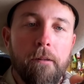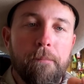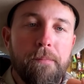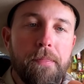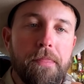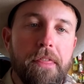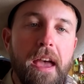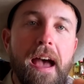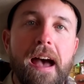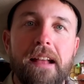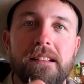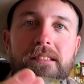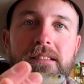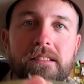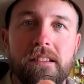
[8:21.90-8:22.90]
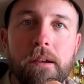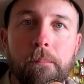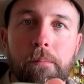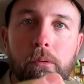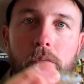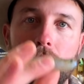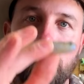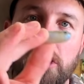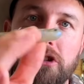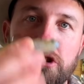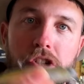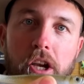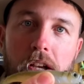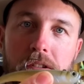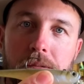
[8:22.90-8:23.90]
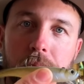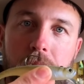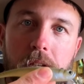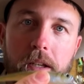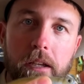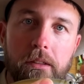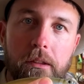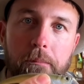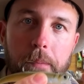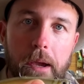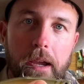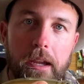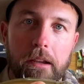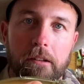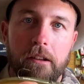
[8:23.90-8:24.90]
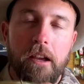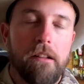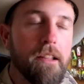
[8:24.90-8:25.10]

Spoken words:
that simple adjustment in the bait,